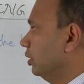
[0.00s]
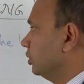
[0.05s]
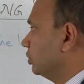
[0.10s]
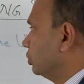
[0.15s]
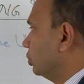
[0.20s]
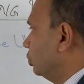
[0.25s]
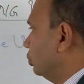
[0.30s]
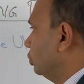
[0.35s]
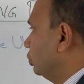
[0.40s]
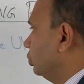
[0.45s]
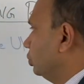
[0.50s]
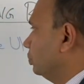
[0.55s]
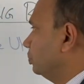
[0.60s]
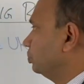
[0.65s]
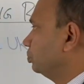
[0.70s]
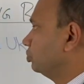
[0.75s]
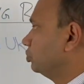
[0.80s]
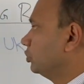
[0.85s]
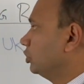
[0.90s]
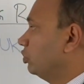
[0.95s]

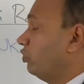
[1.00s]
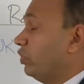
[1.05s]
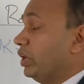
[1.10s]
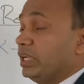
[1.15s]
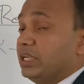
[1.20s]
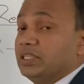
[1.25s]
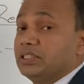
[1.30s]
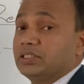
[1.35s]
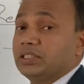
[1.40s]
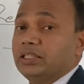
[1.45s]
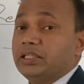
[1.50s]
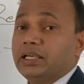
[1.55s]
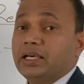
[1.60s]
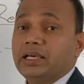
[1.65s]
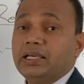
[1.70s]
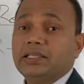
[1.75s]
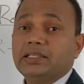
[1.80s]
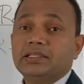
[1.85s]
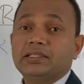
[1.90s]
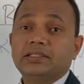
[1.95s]
So financial
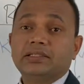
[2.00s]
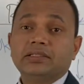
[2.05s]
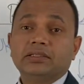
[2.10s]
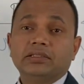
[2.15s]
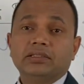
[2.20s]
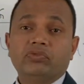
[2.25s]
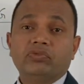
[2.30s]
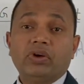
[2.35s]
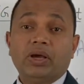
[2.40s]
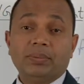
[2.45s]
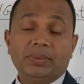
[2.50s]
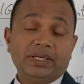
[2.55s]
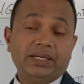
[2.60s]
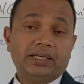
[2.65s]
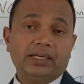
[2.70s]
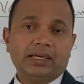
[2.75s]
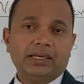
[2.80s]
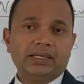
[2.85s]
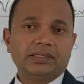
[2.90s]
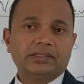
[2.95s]
ties, family
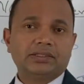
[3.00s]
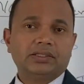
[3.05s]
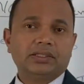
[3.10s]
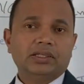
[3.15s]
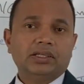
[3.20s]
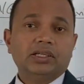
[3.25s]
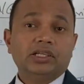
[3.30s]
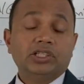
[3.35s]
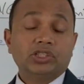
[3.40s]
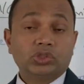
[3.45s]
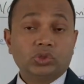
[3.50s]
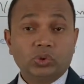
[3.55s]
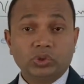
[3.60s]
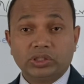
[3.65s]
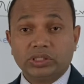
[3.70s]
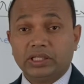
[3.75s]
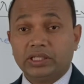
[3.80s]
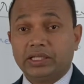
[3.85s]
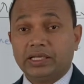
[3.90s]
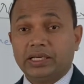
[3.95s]
ties,
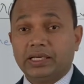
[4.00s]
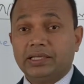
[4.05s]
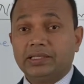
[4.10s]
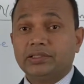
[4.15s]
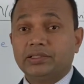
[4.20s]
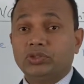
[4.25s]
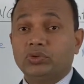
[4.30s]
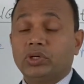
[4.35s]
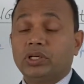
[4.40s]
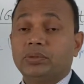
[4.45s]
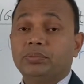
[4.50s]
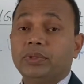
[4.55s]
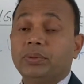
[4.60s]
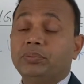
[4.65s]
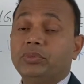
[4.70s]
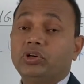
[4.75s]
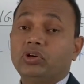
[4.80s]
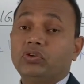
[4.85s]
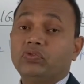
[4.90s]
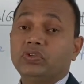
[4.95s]
social ties, you are a
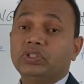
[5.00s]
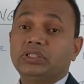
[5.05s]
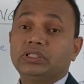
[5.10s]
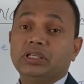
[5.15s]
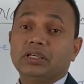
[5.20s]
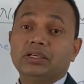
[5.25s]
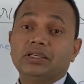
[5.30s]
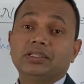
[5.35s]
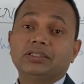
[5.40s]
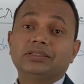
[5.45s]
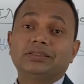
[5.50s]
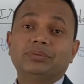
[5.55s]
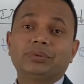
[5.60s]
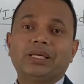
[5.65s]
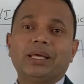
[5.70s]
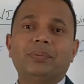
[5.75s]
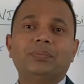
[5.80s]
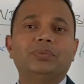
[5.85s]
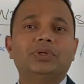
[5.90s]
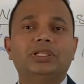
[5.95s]
member of a church,
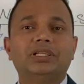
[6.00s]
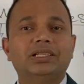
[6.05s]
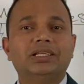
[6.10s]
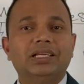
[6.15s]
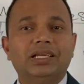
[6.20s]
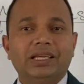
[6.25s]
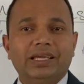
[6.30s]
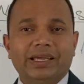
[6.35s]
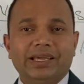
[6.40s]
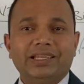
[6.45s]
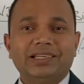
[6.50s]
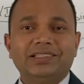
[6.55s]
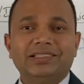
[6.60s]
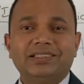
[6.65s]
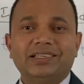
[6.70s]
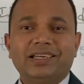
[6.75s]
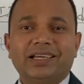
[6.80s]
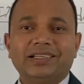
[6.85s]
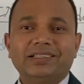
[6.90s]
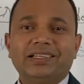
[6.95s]
temple,
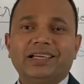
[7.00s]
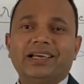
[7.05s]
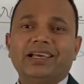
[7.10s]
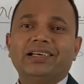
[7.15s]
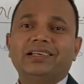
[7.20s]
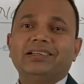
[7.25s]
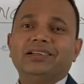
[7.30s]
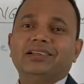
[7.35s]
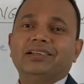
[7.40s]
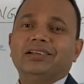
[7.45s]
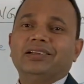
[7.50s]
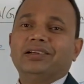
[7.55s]
anything like that.